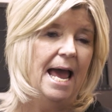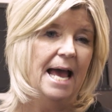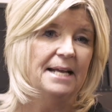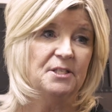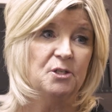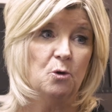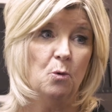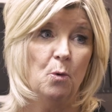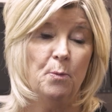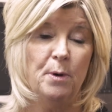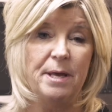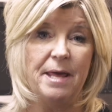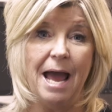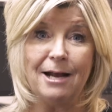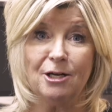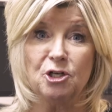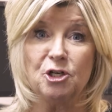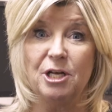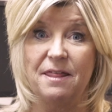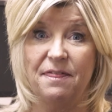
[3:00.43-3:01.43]
And so when we
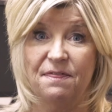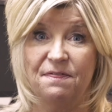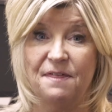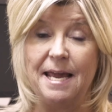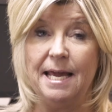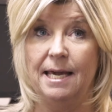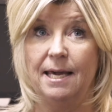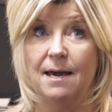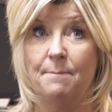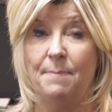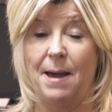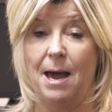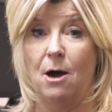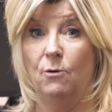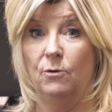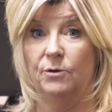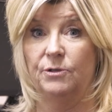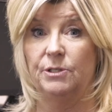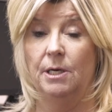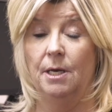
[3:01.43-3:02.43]
actually think
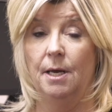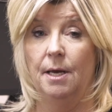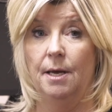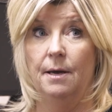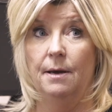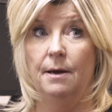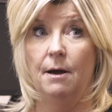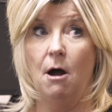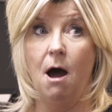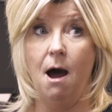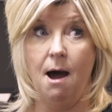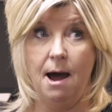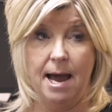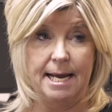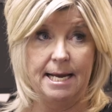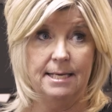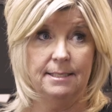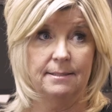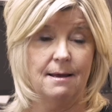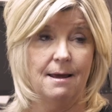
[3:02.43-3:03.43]
about
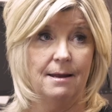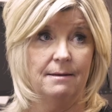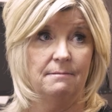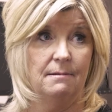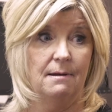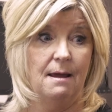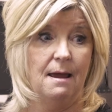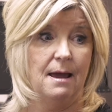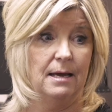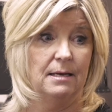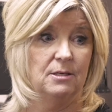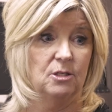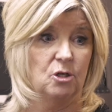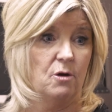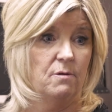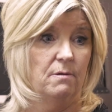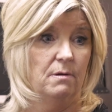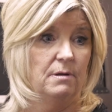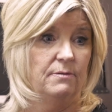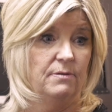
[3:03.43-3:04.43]
eyes and
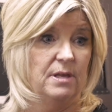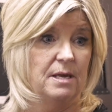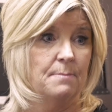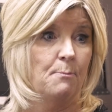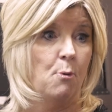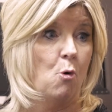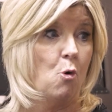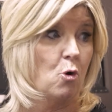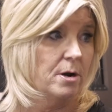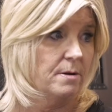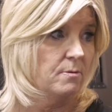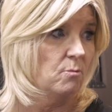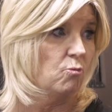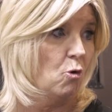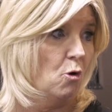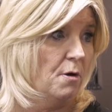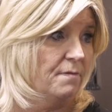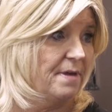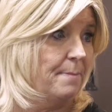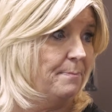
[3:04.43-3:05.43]
the important
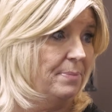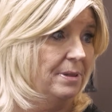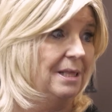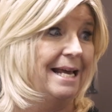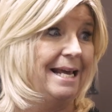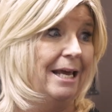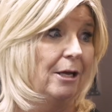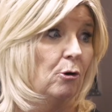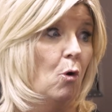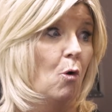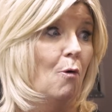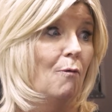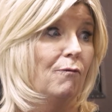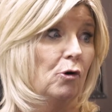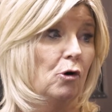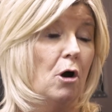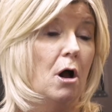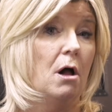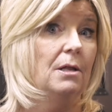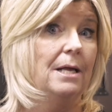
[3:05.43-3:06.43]
role they play in
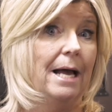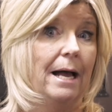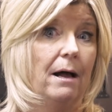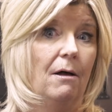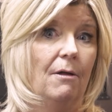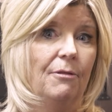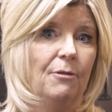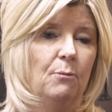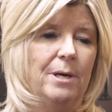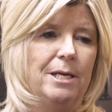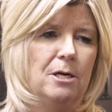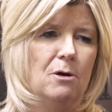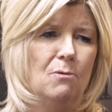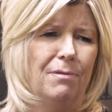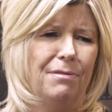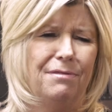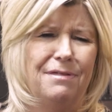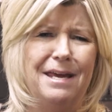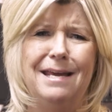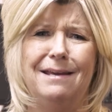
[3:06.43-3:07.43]
overall health, we
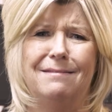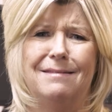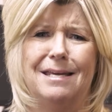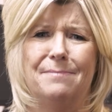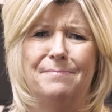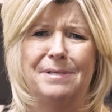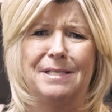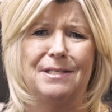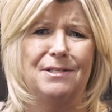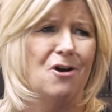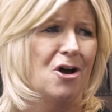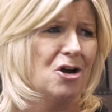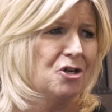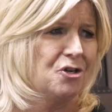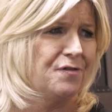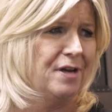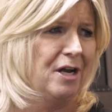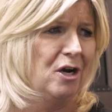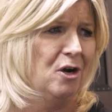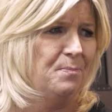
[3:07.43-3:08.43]
don't think that a
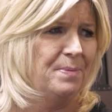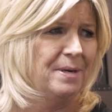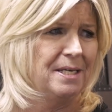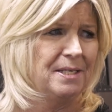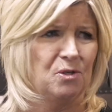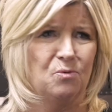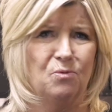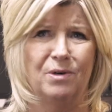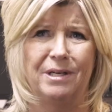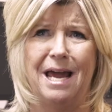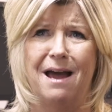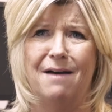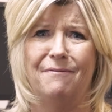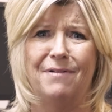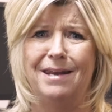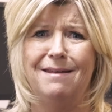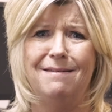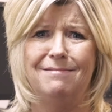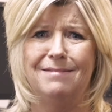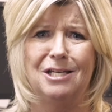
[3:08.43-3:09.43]
massage therapist would have
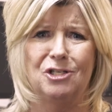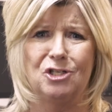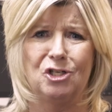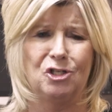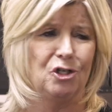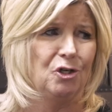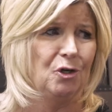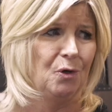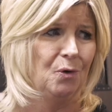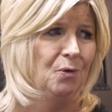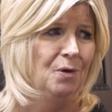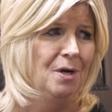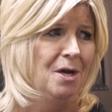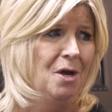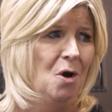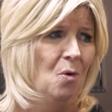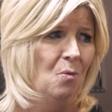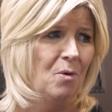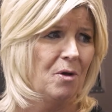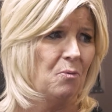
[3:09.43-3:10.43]
anything to do
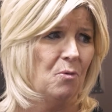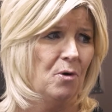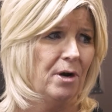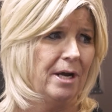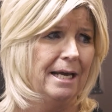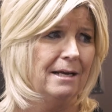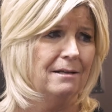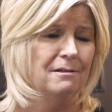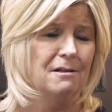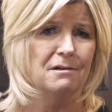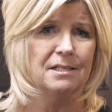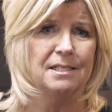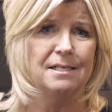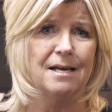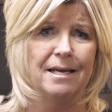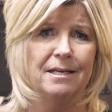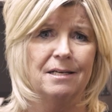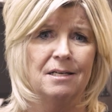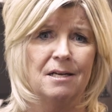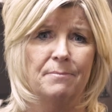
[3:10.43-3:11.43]
with working
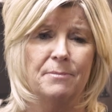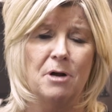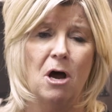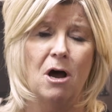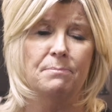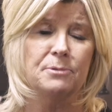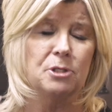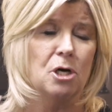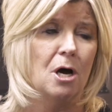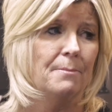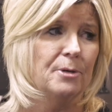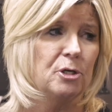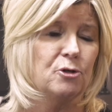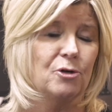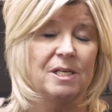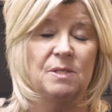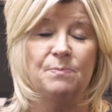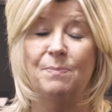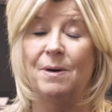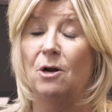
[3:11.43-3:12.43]
alongside an
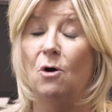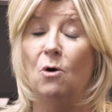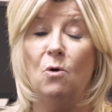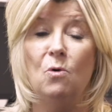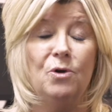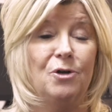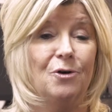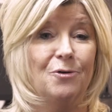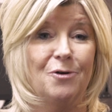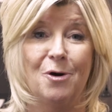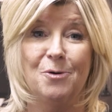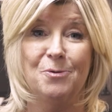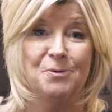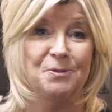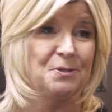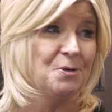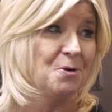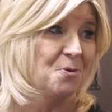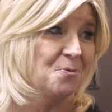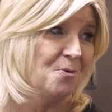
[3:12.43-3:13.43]
optometrist. But oh, you're oh
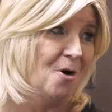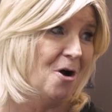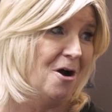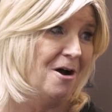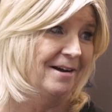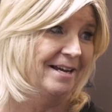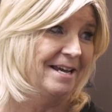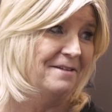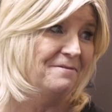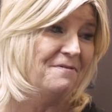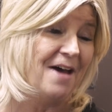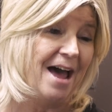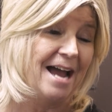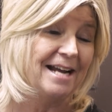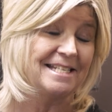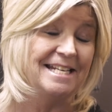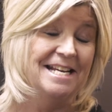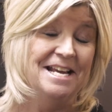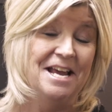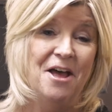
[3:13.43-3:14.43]
so wrong. In
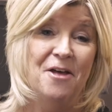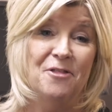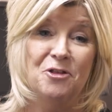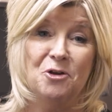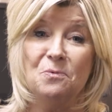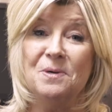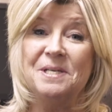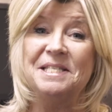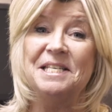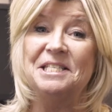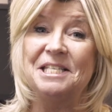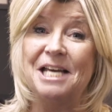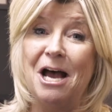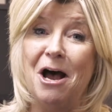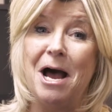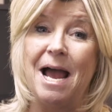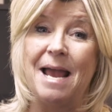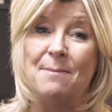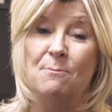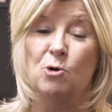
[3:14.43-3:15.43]
fact, there was a
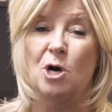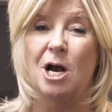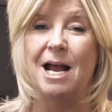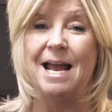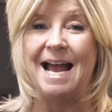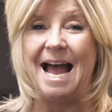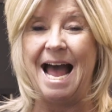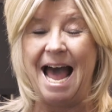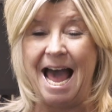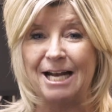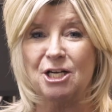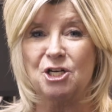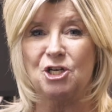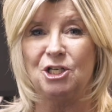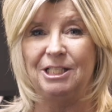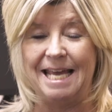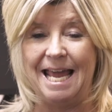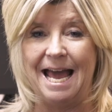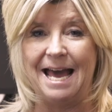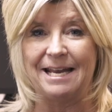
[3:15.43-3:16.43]
time where I
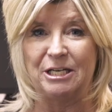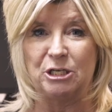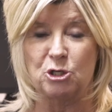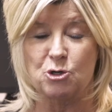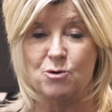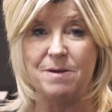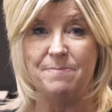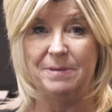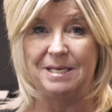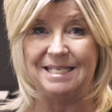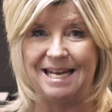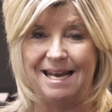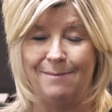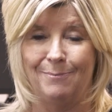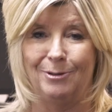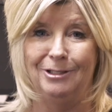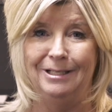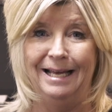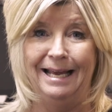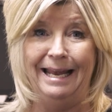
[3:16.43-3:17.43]
actually had a treatment
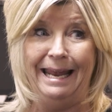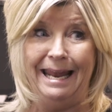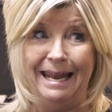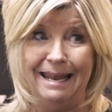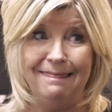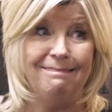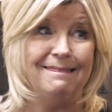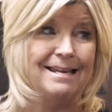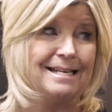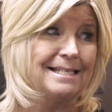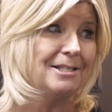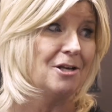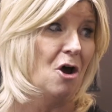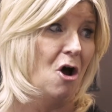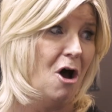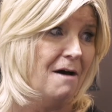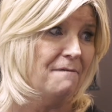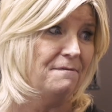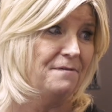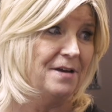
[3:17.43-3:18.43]
table in this
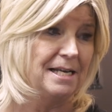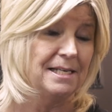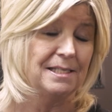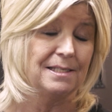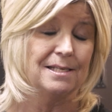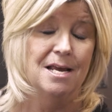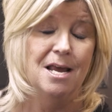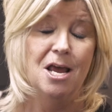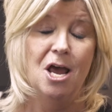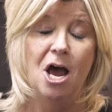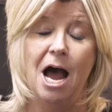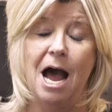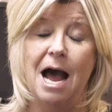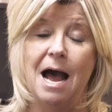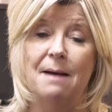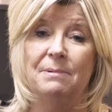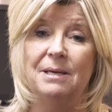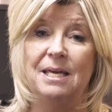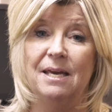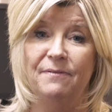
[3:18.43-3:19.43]
office
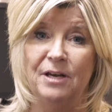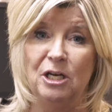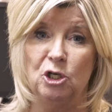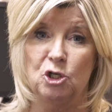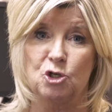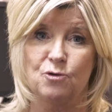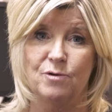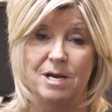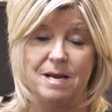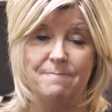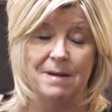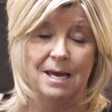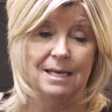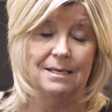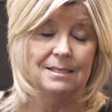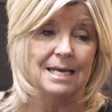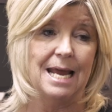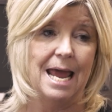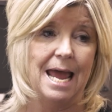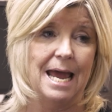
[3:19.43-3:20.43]
giving
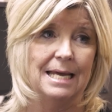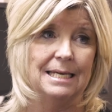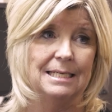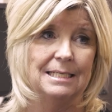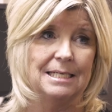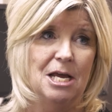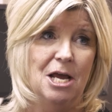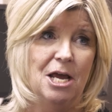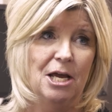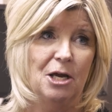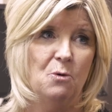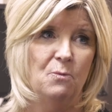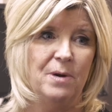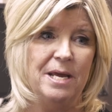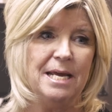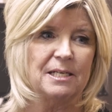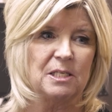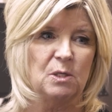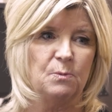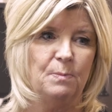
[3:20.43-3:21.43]
treatment. And can
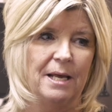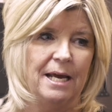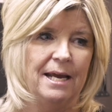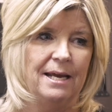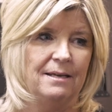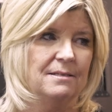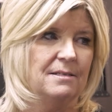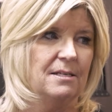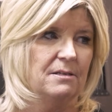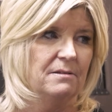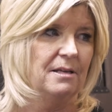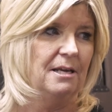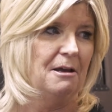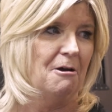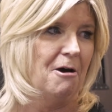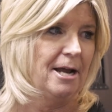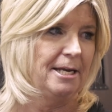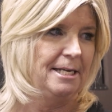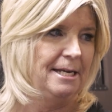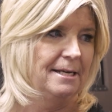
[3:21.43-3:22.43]
we explain to the
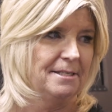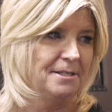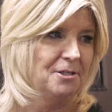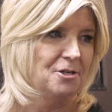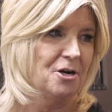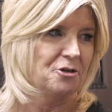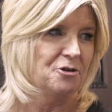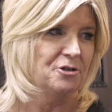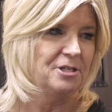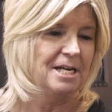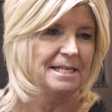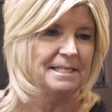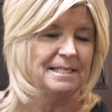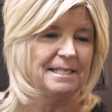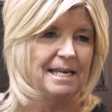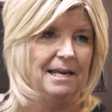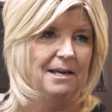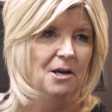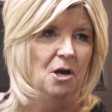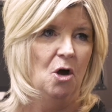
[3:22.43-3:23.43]
audience, Dr.
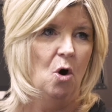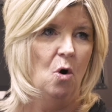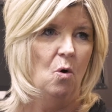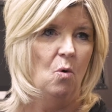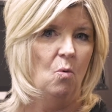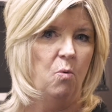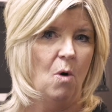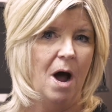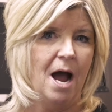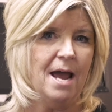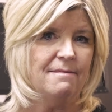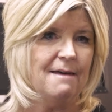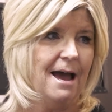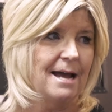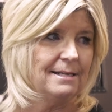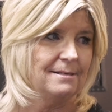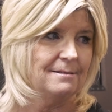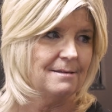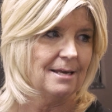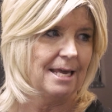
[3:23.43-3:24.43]
Teske, why
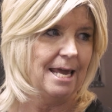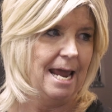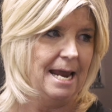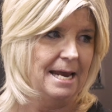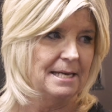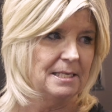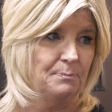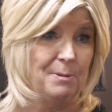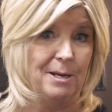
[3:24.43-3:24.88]
that's the case?